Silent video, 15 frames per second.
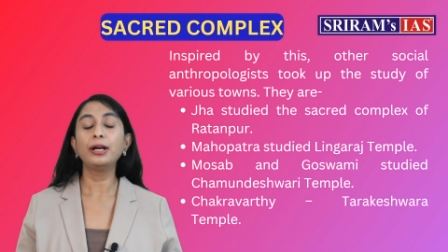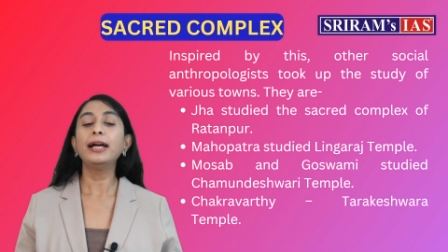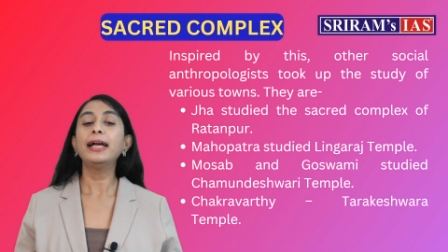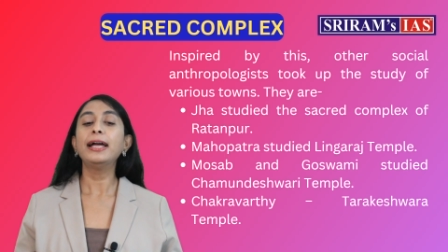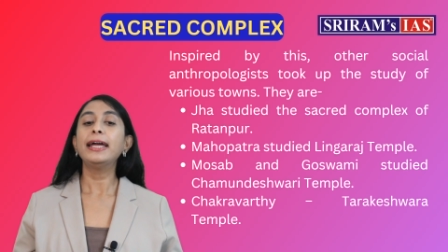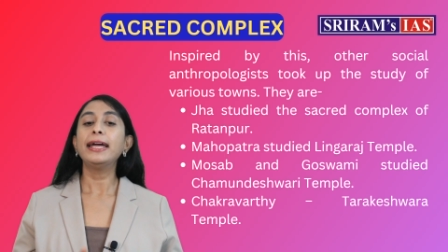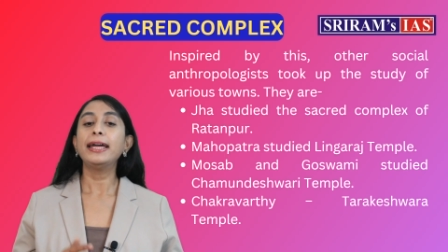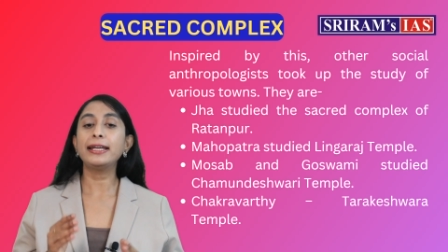
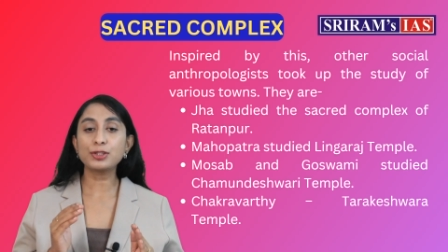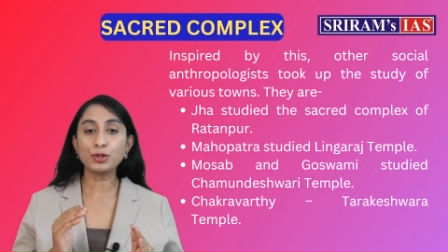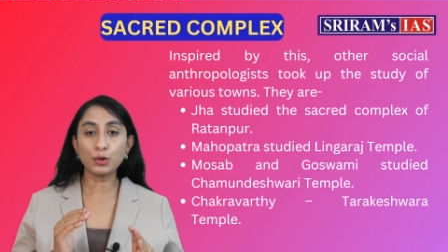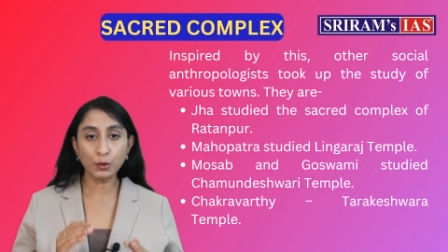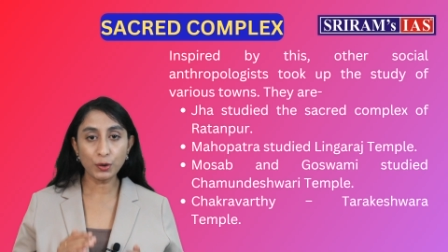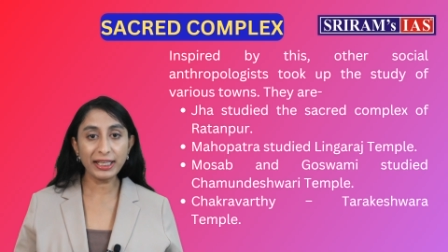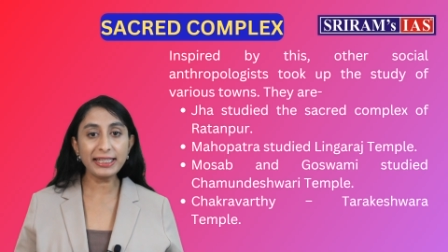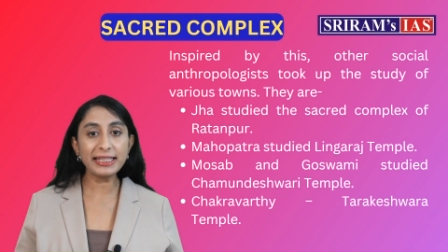It is
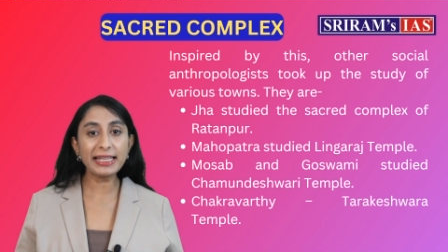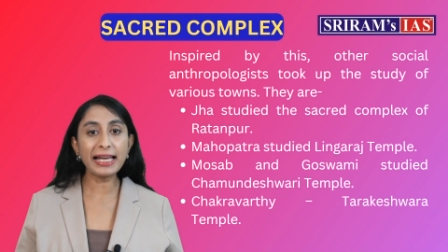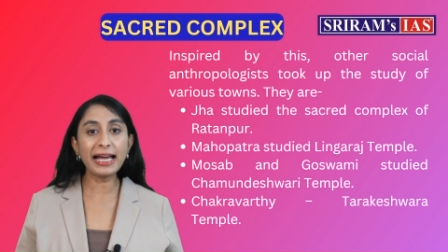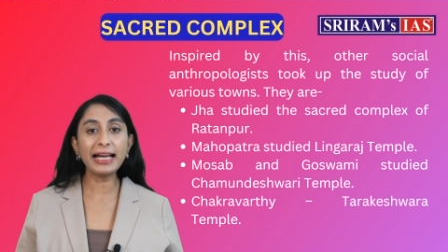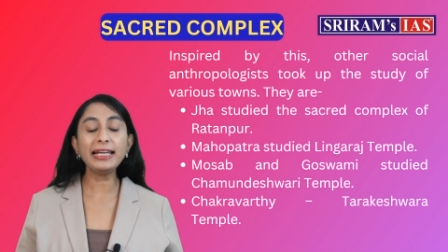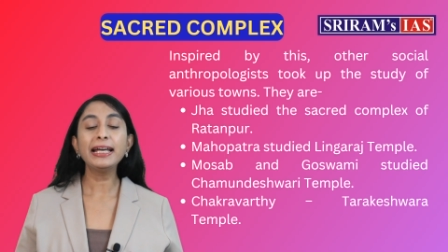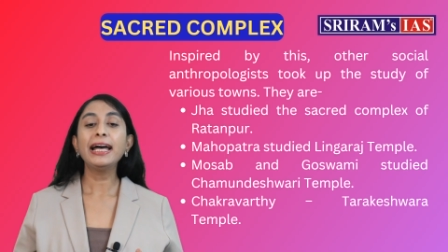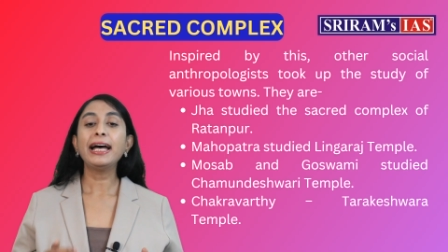only that
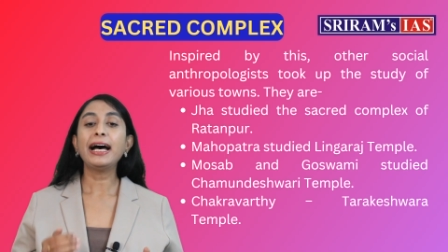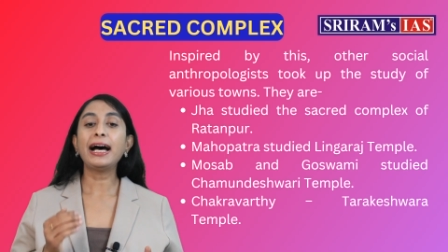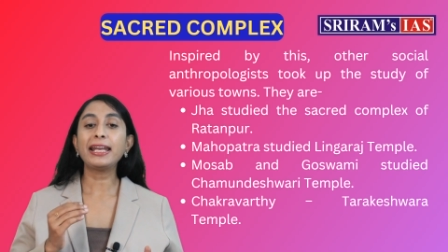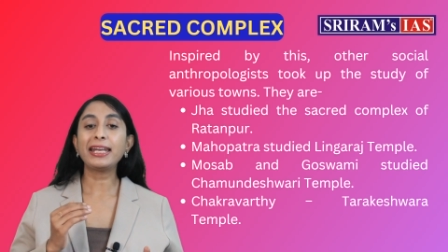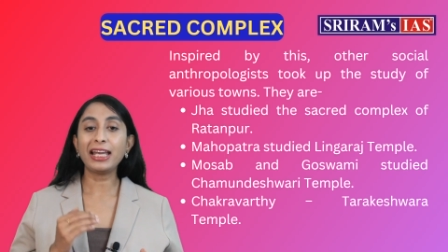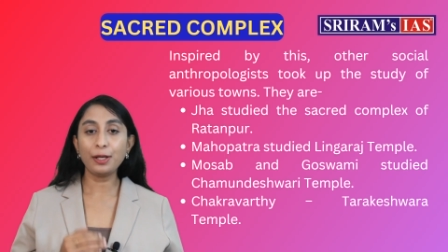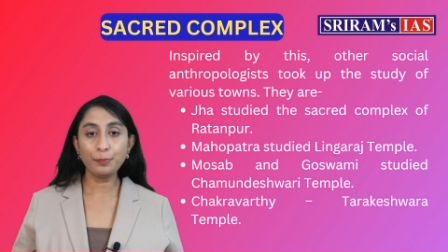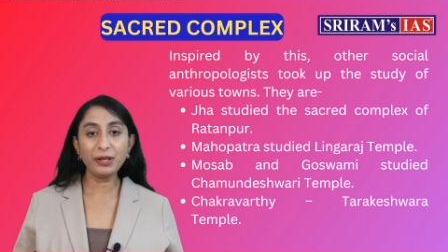our
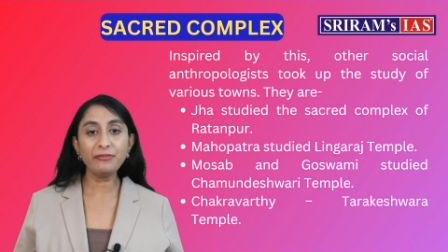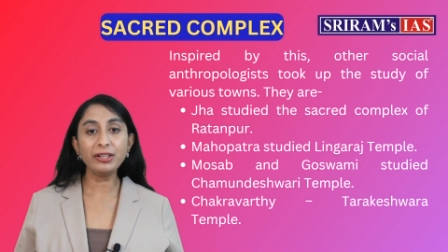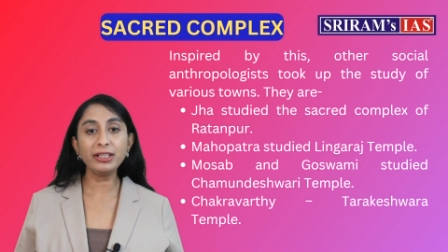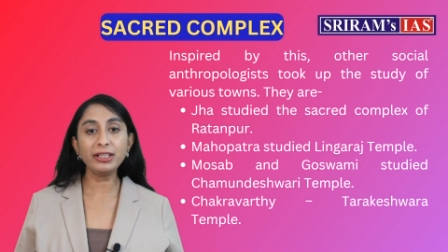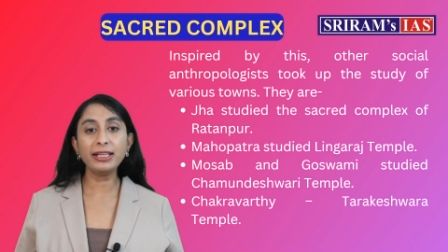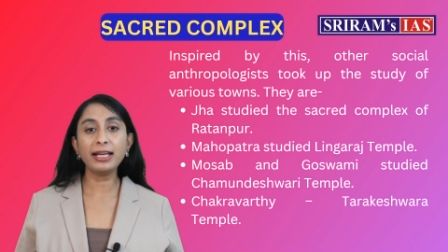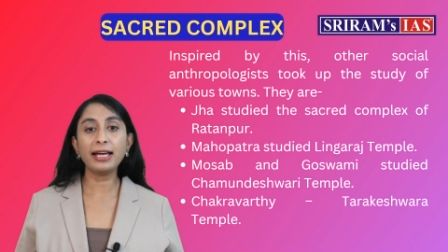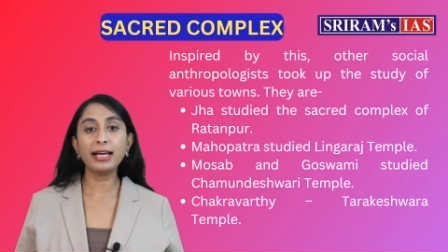L.P.
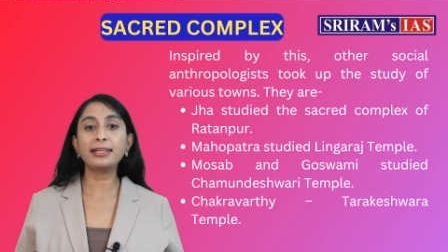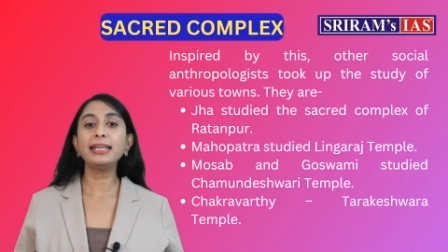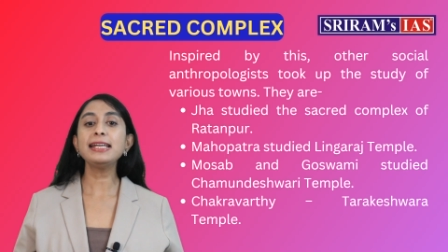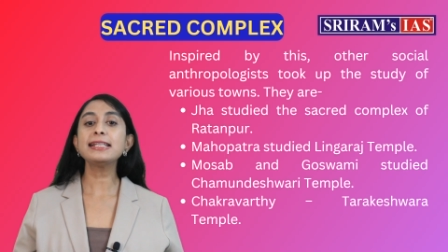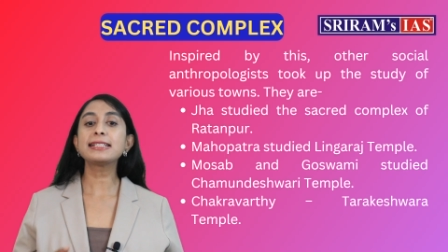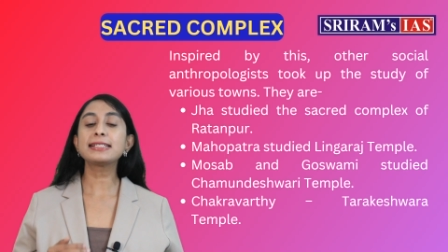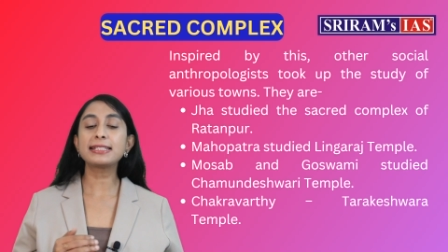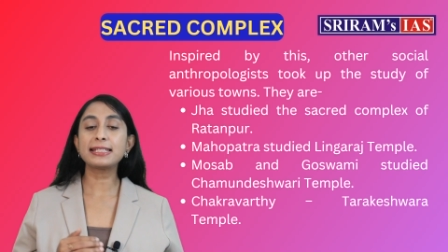Vidyarthi
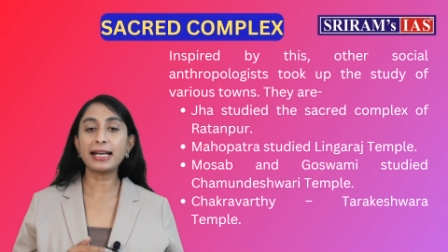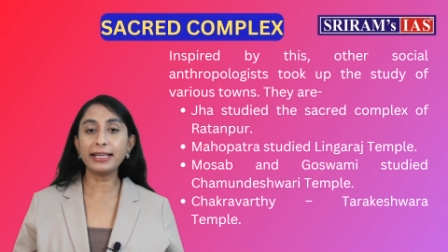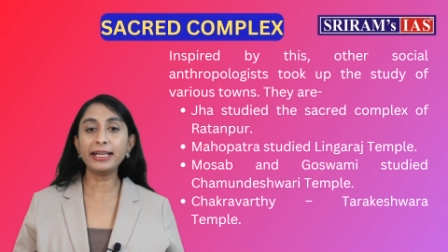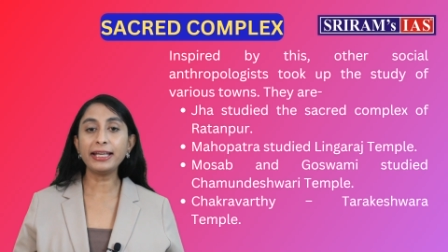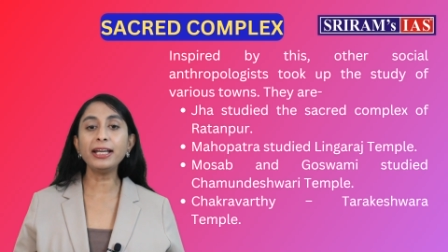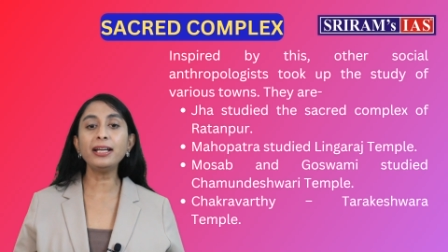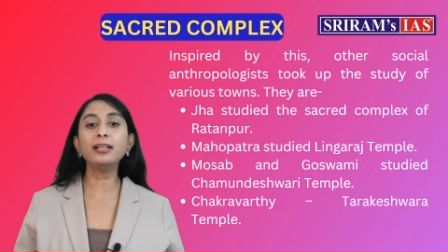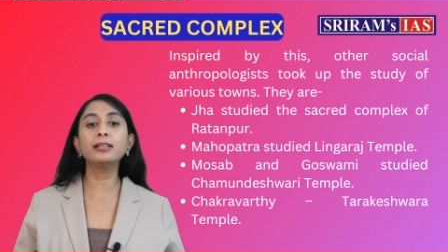studied
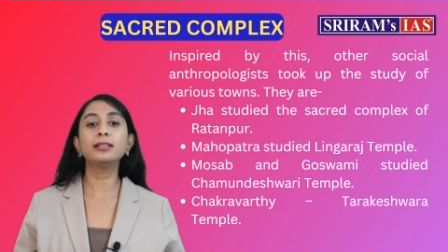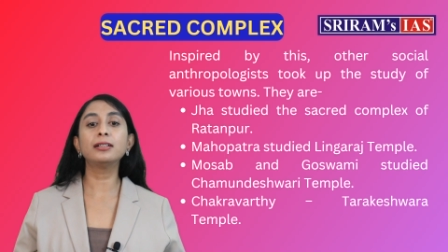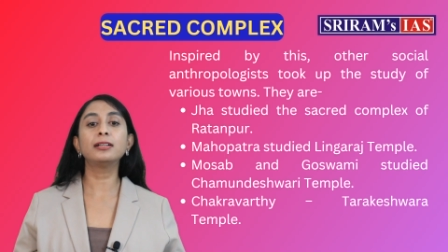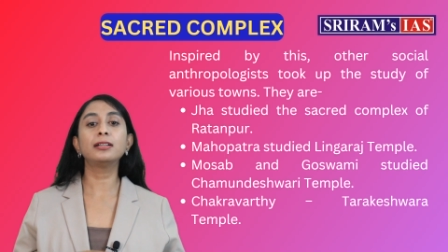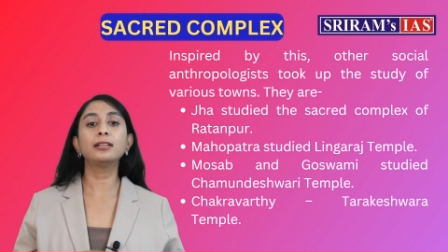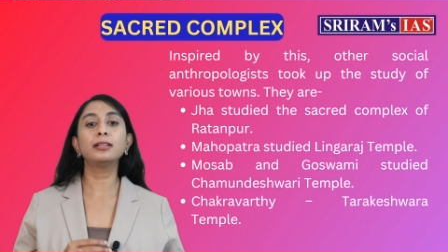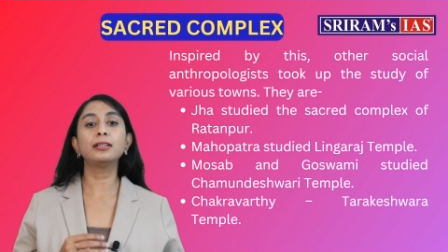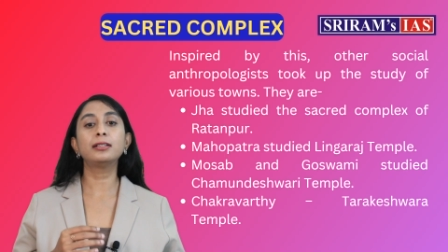
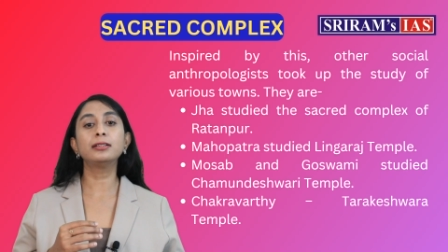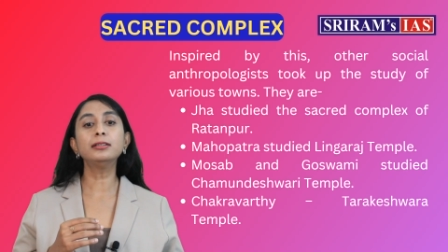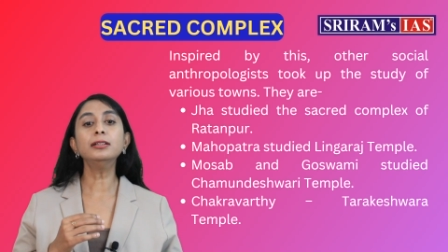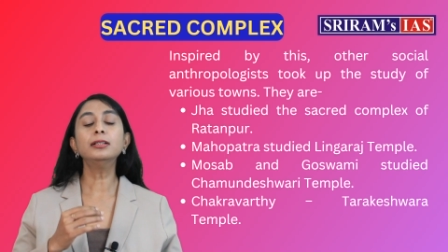the